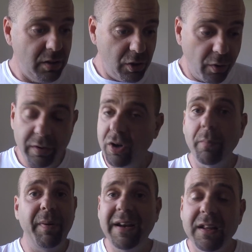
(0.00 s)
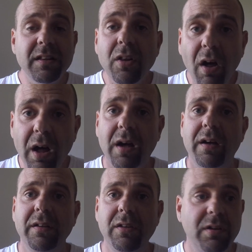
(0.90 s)
you're bending the
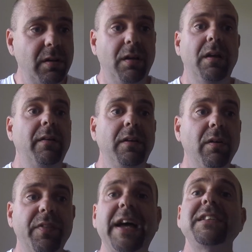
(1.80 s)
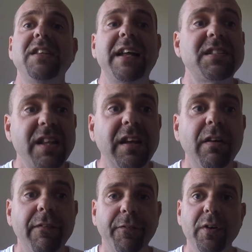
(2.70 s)
law. That's like
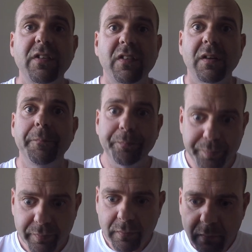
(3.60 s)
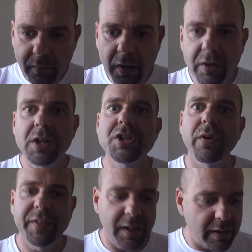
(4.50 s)
your first initial thing.